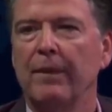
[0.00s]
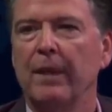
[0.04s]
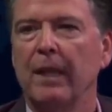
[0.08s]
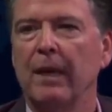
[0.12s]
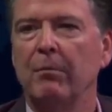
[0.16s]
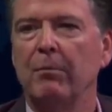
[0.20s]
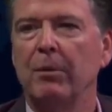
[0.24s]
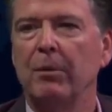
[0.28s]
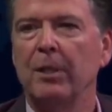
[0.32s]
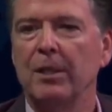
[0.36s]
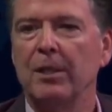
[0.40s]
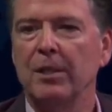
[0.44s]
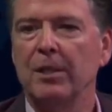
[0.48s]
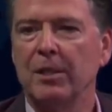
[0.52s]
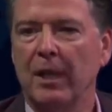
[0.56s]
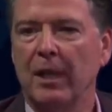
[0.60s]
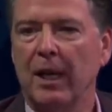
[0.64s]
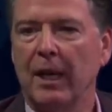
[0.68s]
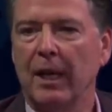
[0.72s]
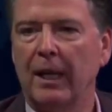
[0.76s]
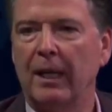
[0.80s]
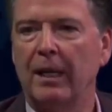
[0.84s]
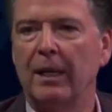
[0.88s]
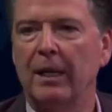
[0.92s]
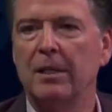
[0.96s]
And we
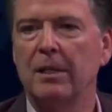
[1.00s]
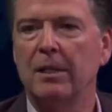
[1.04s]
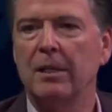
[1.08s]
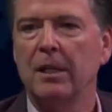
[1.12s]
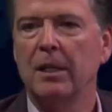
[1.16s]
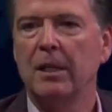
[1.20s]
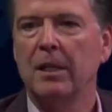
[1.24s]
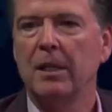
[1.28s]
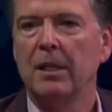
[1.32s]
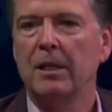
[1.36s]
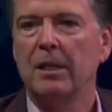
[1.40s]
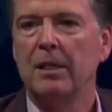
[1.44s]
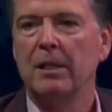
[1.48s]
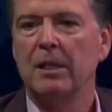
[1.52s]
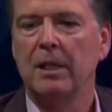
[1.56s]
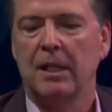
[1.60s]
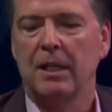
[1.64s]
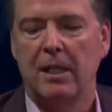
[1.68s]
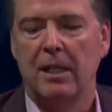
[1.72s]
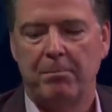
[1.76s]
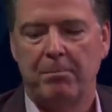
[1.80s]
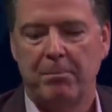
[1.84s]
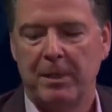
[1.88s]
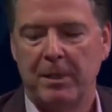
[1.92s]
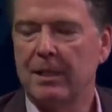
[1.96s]
decided to
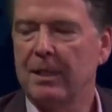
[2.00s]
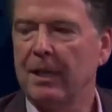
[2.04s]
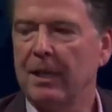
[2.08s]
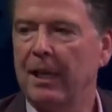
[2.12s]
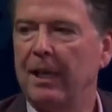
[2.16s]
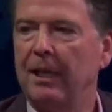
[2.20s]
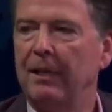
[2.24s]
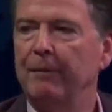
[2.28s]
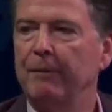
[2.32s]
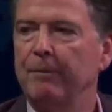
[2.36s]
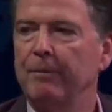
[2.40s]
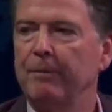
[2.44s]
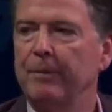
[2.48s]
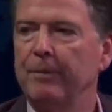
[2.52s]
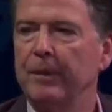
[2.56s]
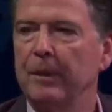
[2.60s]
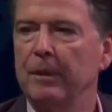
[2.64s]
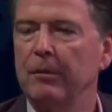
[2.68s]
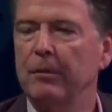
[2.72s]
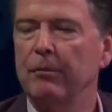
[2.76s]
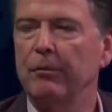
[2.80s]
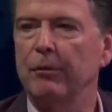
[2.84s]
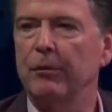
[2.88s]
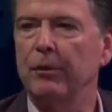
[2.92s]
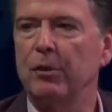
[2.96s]
keep it tight
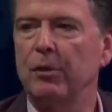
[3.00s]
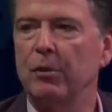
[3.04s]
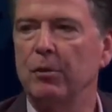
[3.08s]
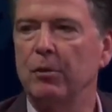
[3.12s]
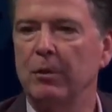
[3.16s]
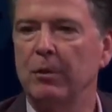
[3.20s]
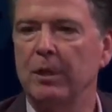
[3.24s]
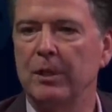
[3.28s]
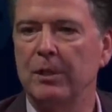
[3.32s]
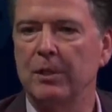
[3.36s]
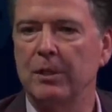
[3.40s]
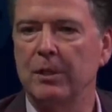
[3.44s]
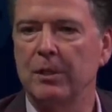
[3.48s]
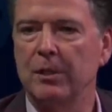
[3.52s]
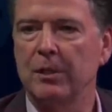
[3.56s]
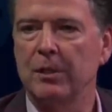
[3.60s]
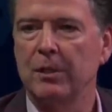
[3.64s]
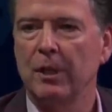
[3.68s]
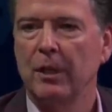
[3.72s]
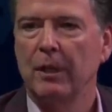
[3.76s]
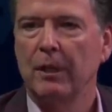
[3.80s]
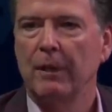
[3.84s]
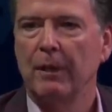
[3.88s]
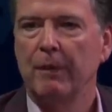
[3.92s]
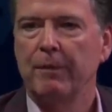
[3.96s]
for two reasons.
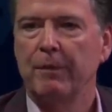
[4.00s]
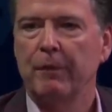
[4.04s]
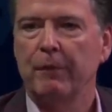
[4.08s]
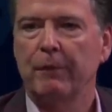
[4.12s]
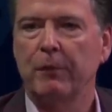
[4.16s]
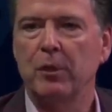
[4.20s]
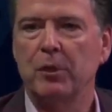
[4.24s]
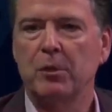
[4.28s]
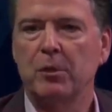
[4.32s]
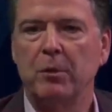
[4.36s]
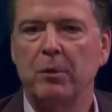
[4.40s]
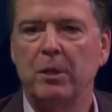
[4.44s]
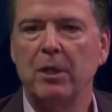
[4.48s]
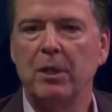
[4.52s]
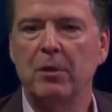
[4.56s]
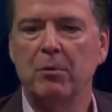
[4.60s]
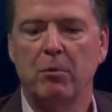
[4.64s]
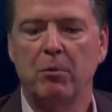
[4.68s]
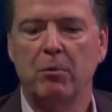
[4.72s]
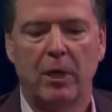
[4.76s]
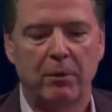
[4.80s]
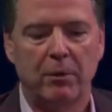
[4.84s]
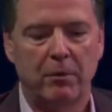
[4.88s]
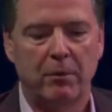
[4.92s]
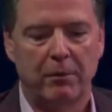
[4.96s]
First, we didn't
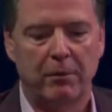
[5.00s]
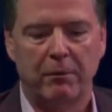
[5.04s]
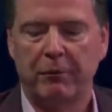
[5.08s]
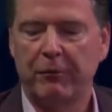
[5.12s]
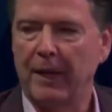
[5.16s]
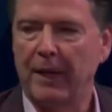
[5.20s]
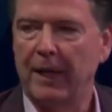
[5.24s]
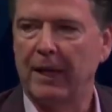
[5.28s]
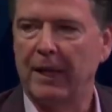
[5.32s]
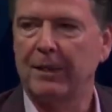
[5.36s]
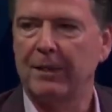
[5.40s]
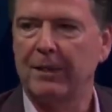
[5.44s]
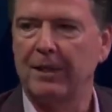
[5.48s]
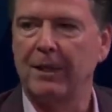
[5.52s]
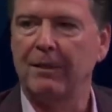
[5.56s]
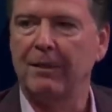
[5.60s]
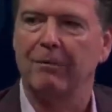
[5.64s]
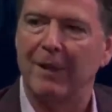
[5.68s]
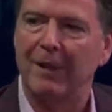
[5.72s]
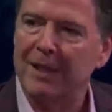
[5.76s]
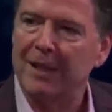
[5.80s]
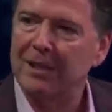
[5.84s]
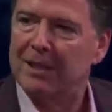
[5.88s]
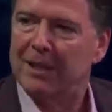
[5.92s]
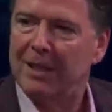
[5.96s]
want to infect the
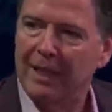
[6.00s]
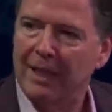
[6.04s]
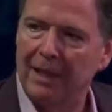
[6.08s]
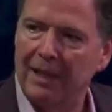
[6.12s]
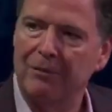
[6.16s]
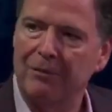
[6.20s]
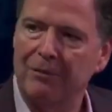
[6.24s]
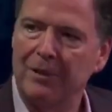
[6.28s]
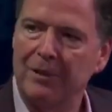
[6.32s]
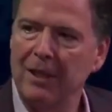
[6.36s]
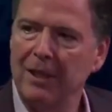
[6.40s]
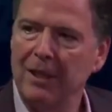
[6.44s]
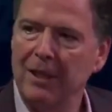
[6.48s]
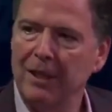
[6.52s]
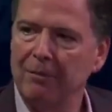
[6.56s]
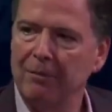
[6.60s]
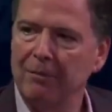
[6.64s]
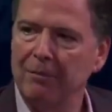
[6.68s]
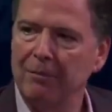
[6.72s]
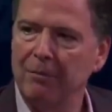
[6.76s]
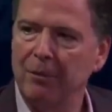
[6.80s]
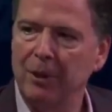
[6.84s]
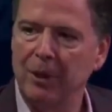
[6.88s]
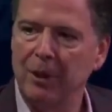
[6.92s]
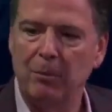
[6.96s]
investigative
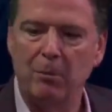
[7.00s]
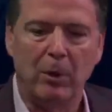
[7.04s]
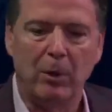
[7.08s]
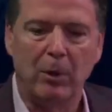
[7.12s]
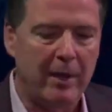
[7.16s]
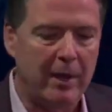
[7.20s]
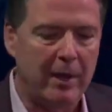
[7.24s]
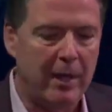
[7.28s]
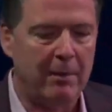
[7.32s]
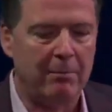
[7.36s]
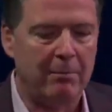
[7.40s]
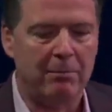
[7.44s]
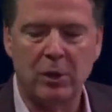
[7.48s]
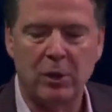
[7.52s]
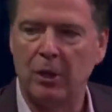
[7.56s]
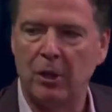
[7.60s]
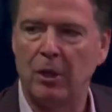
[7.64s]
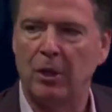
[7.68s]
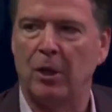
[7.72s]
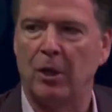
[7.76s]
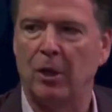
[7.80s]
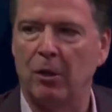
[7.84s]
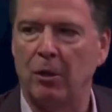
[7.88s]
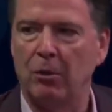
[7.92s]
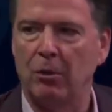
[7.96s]
team. We didn't want them to
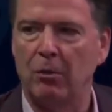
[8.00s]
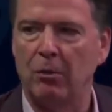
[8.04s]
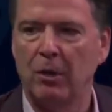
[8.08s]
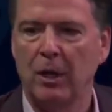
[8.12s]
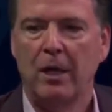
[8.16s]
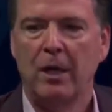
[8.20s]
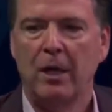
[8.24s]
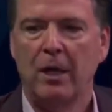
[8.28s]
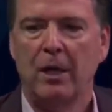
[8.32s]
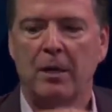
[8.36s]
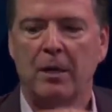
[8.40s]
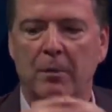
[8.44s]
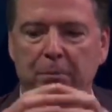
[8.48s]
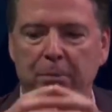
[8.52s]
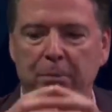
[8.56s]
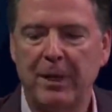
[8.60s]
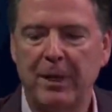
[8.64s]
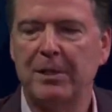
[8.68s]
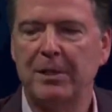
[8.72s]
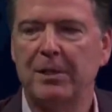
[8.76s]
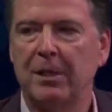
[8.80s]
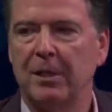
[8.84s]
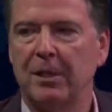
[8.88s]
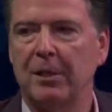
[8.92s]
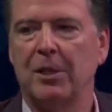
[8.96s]
know the
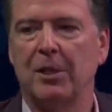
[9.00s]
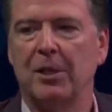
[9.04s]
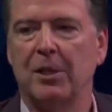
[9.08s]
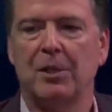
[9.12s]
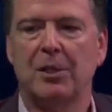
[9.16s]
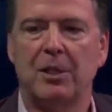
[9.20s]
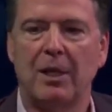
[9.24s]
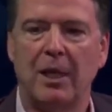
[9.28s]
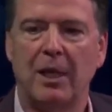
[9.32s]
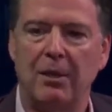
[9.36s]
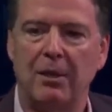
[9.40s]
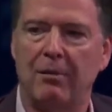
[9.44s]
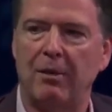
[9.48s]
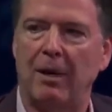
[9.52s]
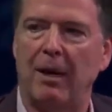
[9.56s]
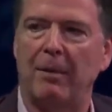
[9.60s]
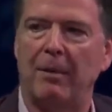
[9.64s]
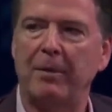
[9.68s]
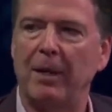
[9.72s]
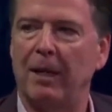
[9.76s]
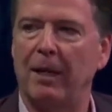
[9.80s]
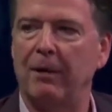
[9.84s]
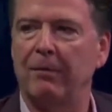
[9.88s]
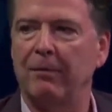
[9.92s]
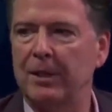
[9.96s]
president had just said,
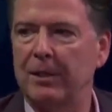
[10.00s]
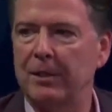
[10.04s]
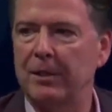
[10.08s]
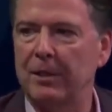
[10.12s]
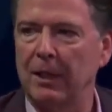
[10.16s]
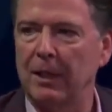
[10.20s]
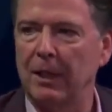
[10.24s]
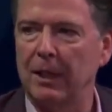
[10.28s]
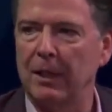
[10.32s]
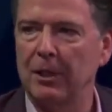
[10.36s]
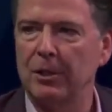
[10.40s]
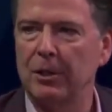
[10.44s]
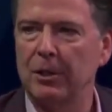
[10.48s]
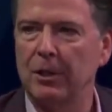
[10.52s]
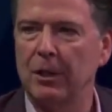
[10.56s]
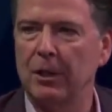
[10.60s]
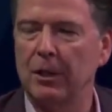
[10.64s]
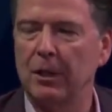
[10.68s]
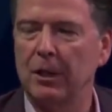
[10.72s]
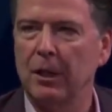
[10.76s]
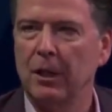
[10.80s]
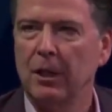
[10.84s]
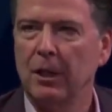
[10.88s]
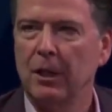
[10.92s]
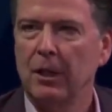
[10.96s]
drop that
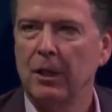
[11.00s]
investigation.